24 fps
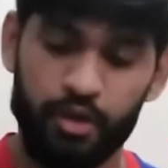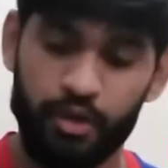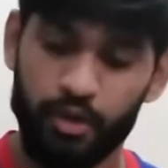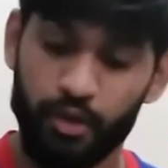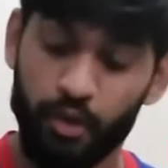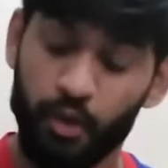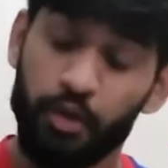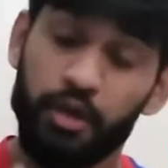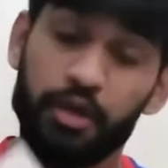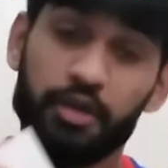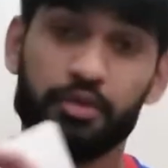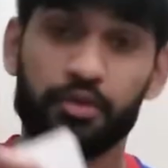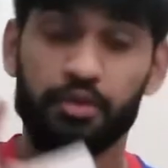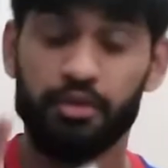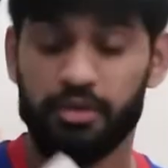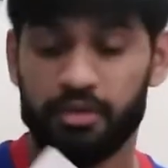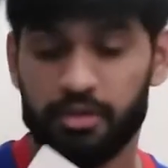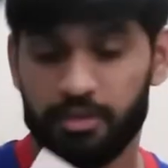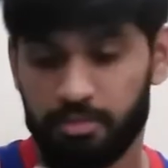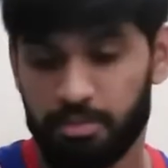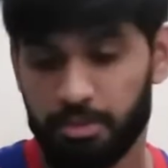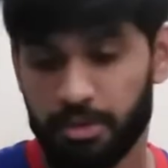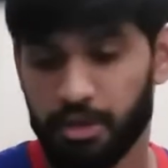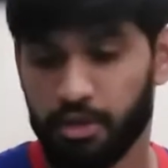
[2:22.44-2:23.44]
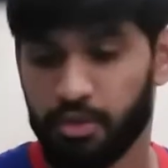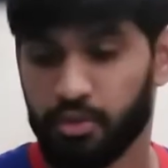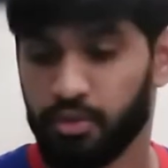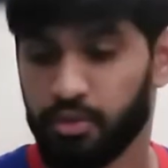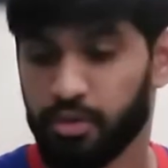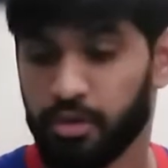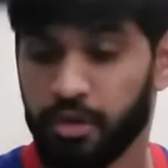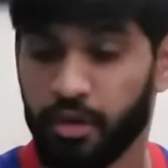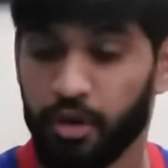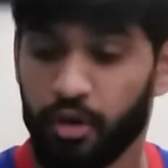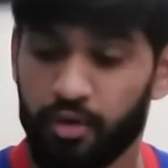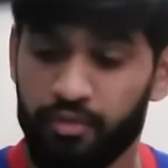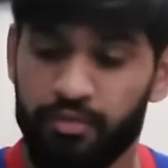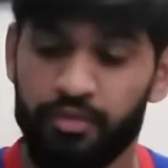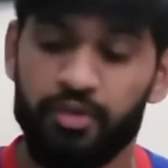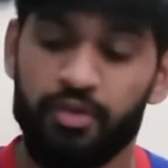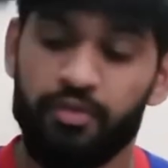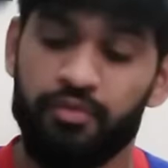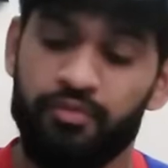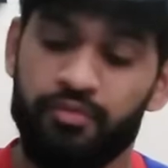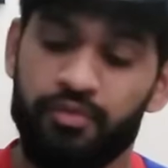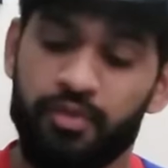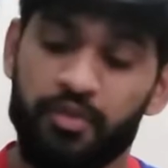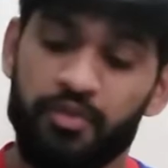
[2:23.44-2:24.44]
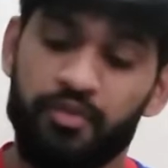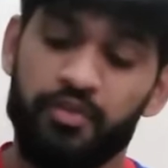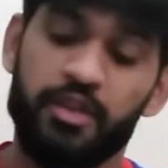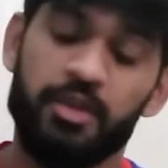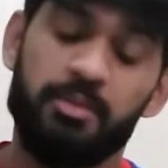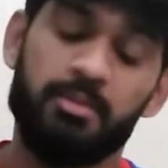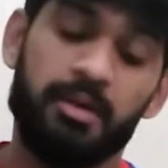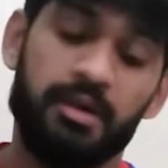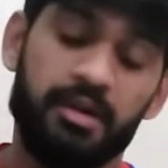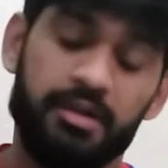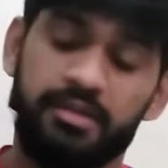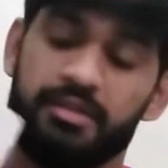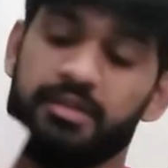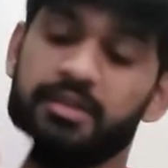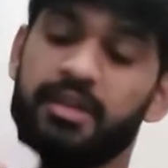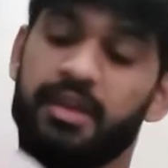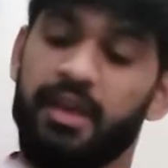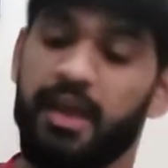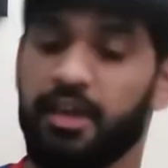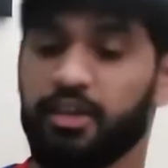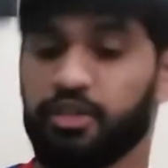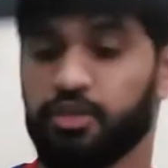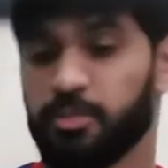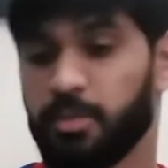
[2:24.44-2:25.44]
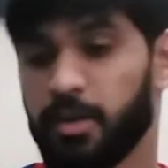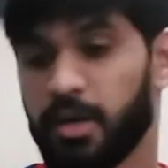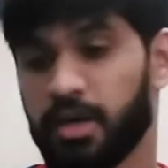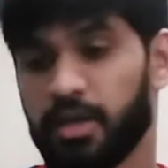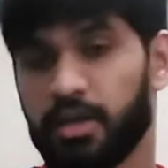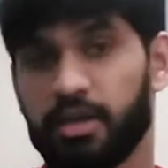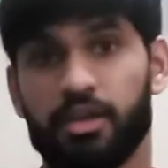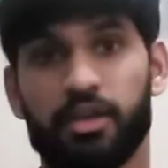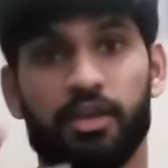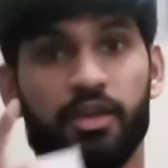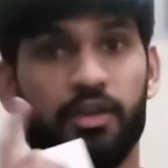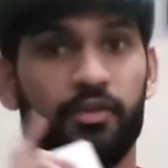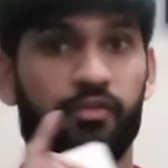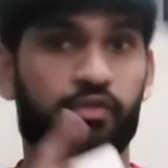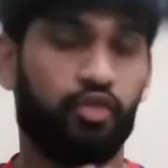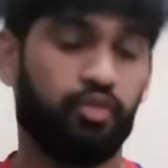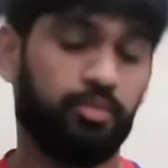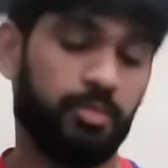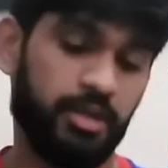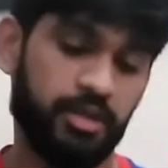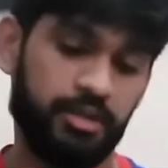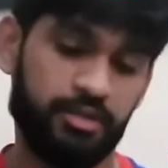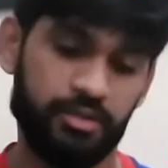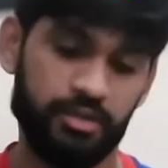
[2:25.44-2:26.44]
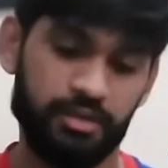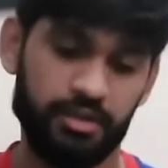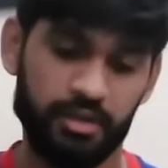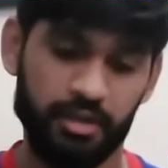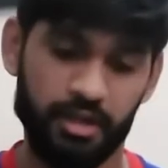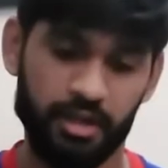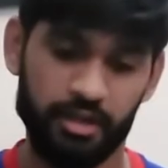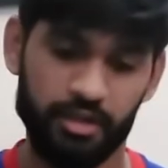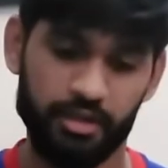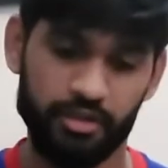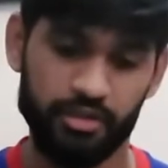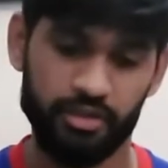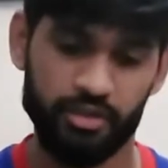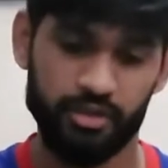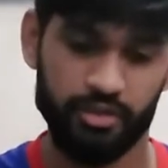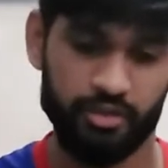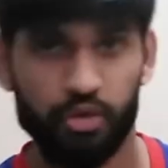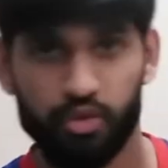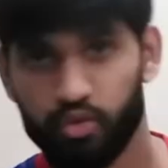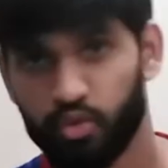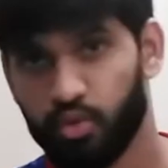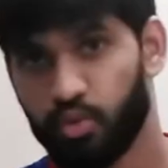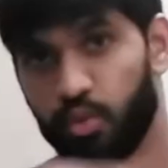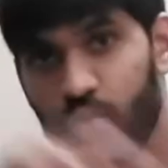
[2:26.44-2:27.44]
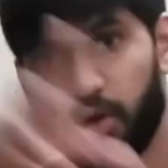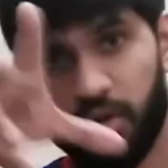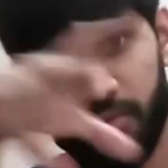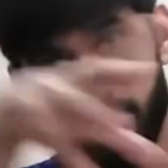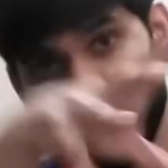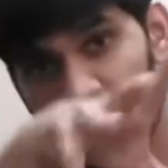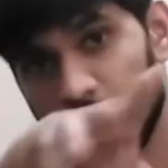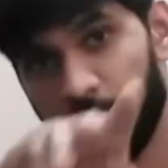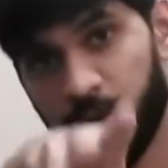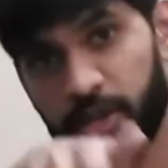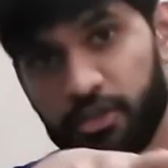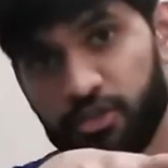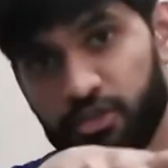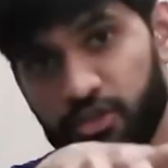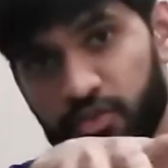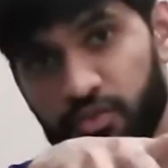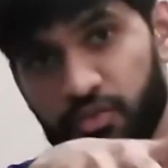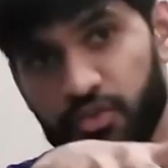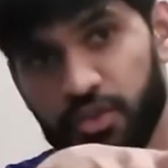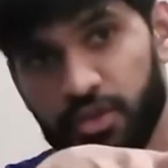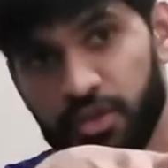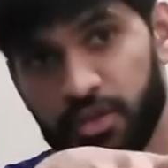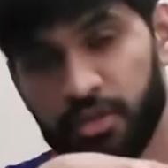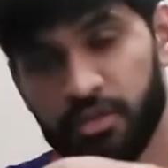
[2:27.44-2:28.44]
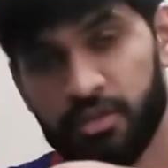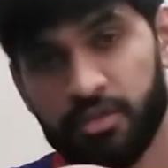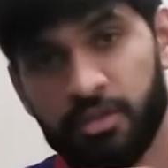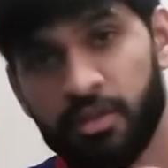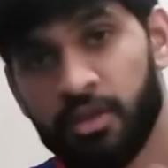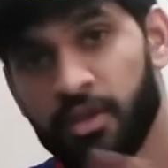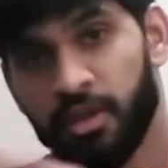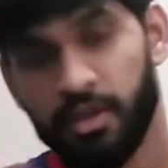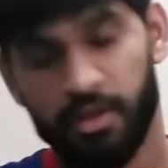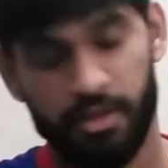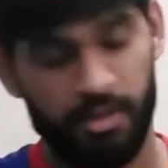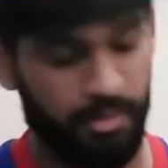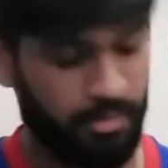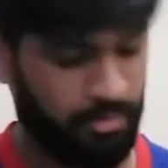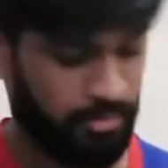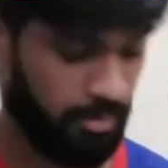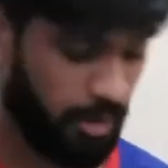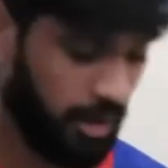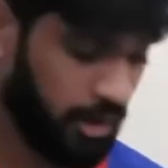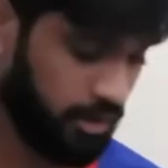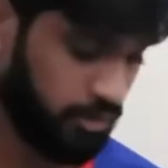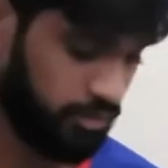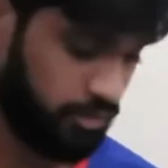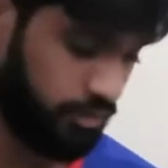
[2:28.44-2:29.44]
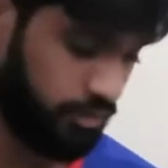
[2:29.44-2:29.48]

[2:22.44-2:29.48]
Okay, so this is pretty cool. They offer $50 cashback if you meet certain conditions. So whatever the price of it is, minus